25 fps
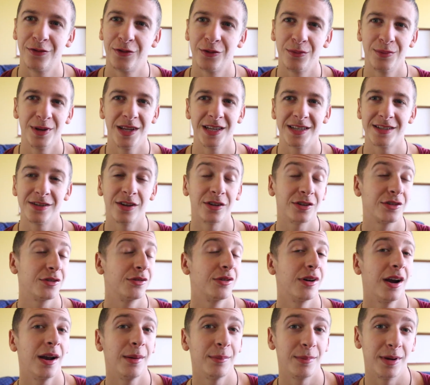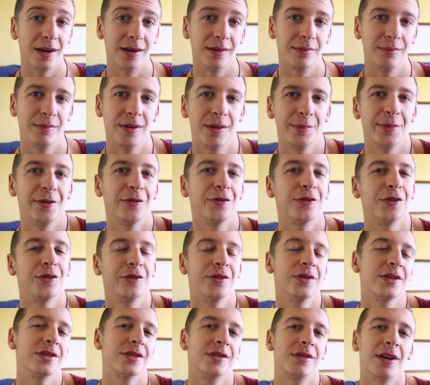For me, it's not grammar. Maybe for
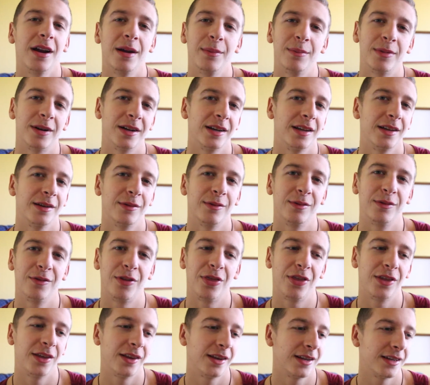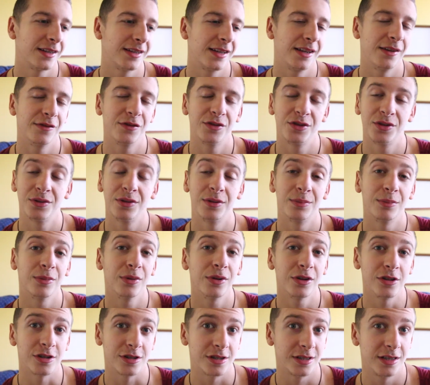you, it's grammar, the thing that gives you the
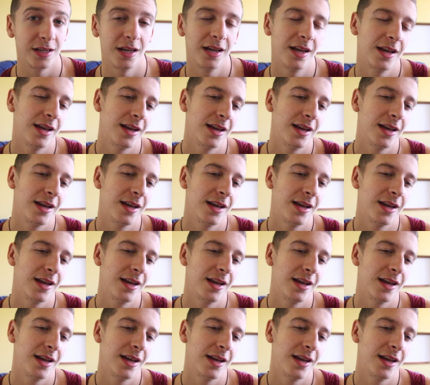most.